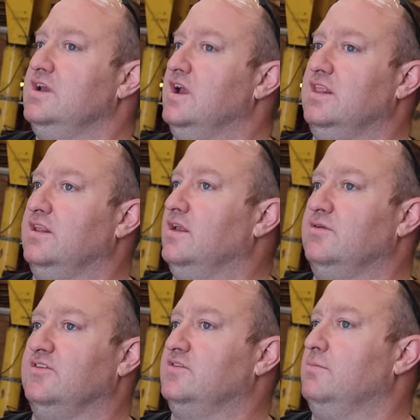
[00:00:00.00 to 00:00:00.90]
and it
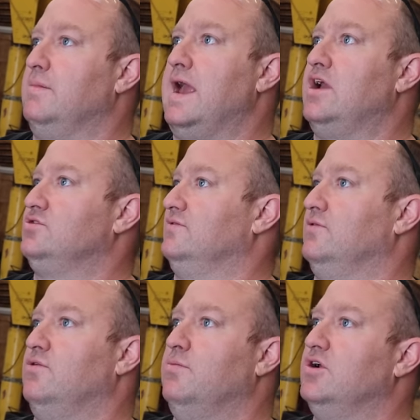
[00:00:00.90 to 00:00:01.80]
was just a mash of
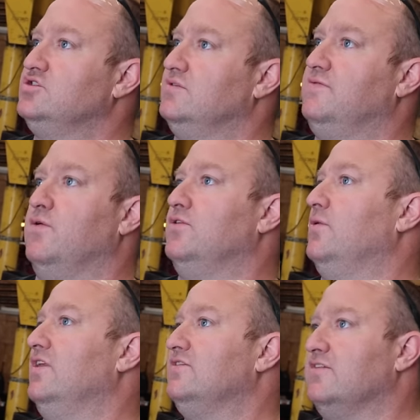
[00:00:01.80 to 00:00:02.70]
a whole bunch of
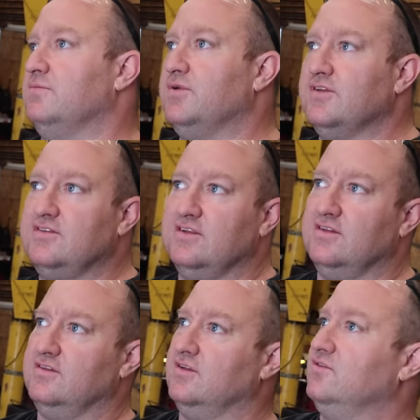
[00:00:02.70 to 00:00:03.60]
427
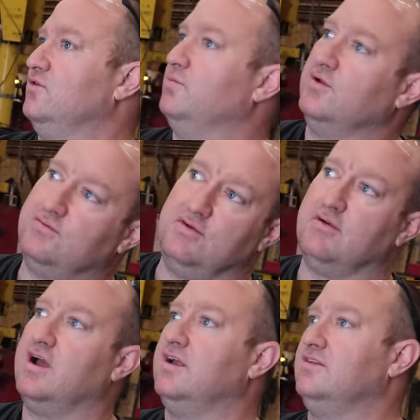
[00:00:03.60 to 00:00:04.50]
pistons and 2.3
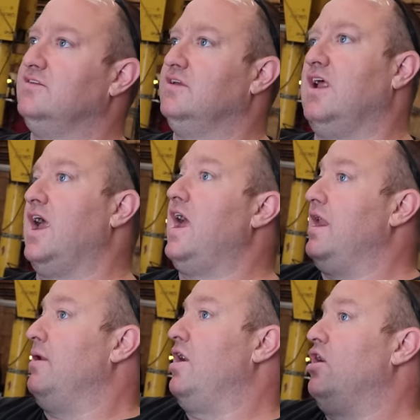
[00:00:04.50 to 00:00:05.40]
rods. I,
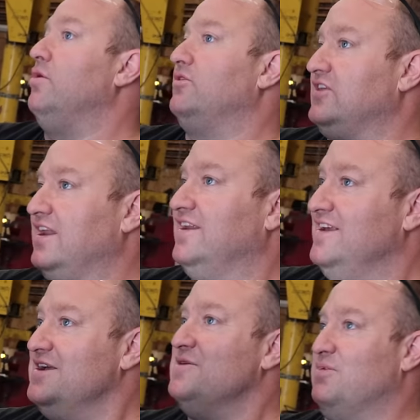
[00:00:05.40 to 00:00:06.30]
am not 100%,
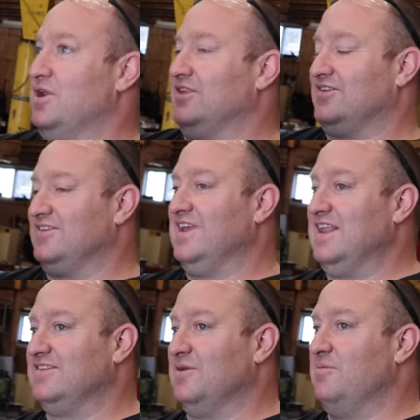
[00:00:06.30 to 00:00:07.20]
but it's
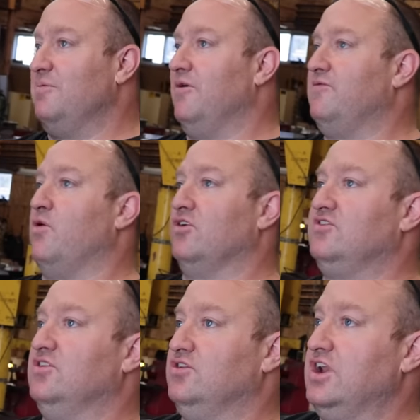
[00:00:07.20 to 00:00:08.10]
it's a, a
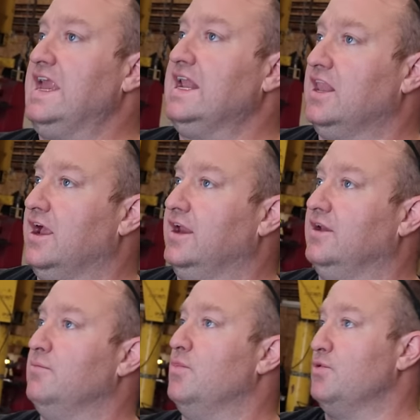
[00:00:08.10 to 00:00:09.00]
four-cylinder
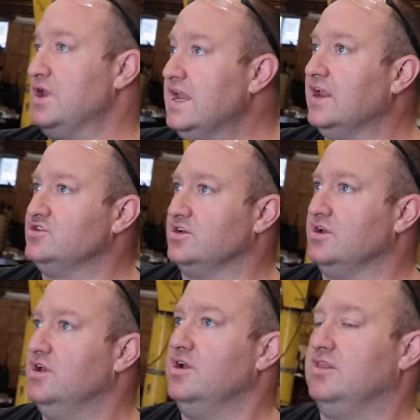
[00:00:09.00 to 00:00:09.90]
inline marine
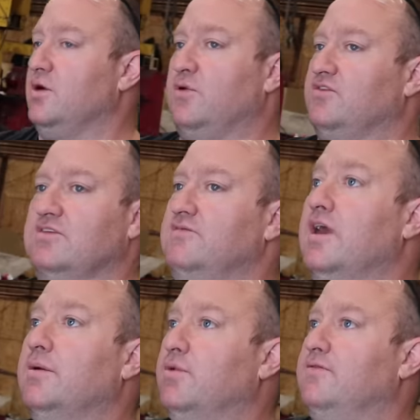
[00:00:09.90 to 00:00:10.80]
engine that wasn't
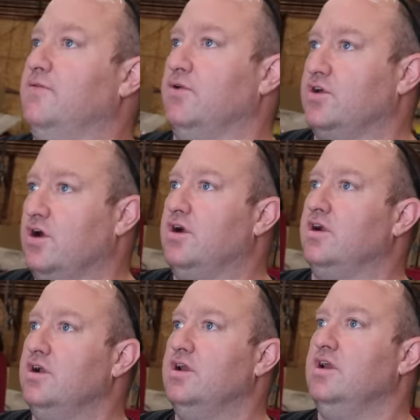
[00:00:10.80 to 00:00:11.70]
available for
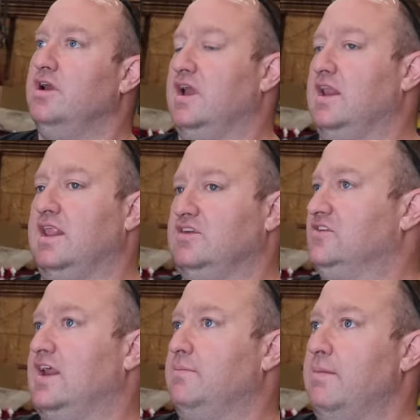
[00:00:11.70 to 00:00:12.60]
car and they
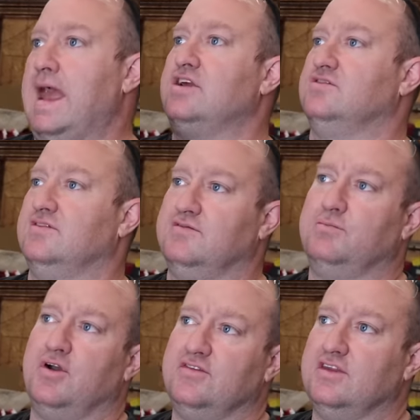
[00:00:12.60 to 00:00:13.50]
just had a mash of
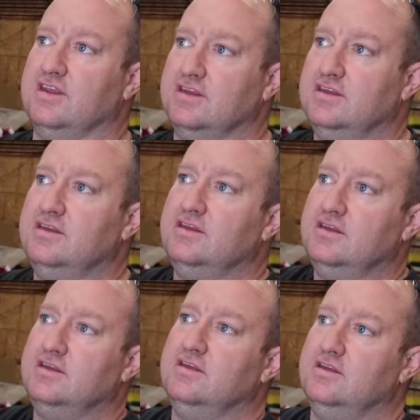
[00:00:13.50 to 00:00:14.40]
different parts in it.
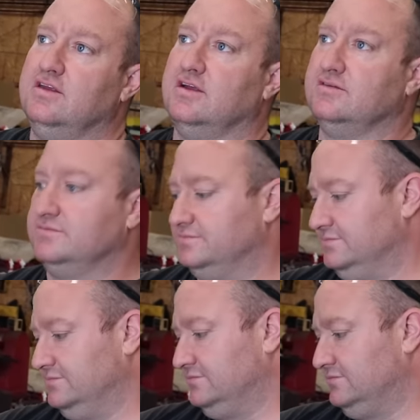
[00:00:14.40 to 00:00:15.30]
Okay. Yeah.
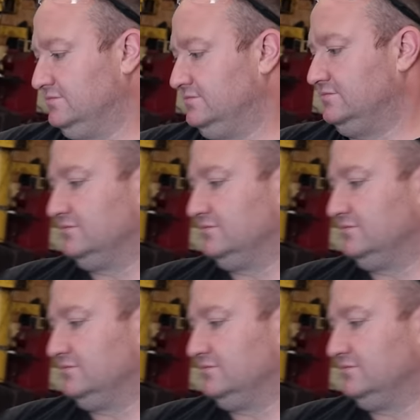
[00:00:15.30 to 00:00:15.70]
So